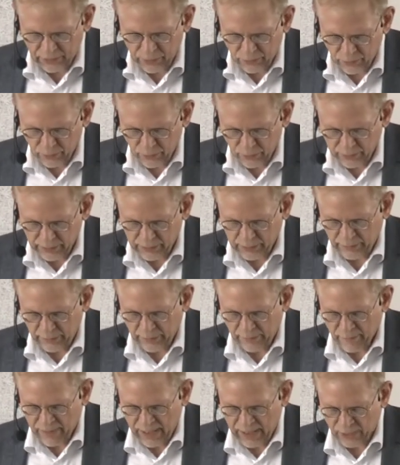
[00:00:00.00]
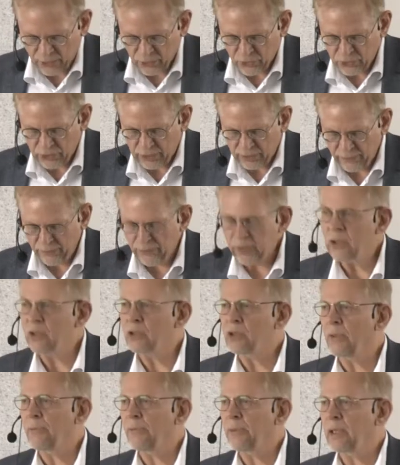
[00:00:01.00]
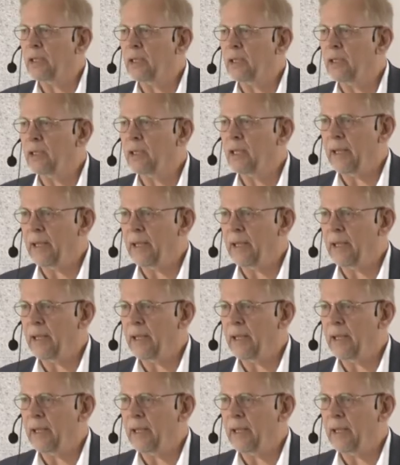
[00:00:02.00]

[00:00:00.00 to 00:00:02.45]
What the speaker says: use the Marxian philosophical